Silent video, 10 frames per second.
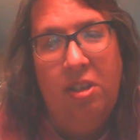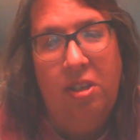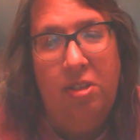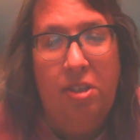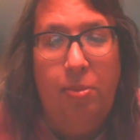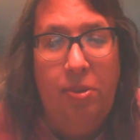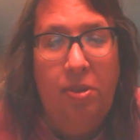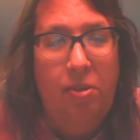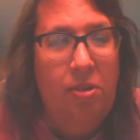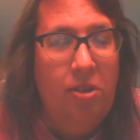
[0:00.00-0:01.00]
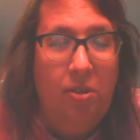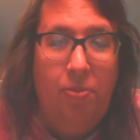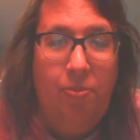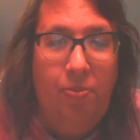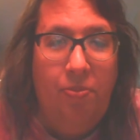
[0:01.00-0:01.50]
And some of the, you know,
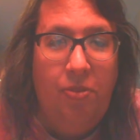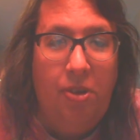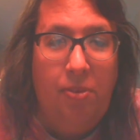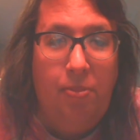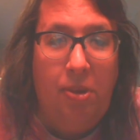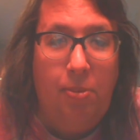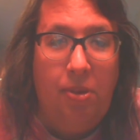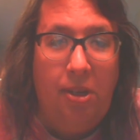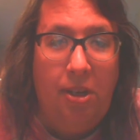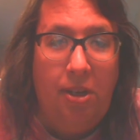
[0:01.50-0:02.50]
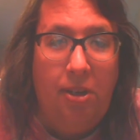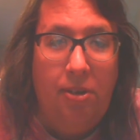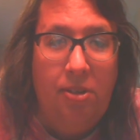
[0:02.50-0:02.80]
fucking people out here,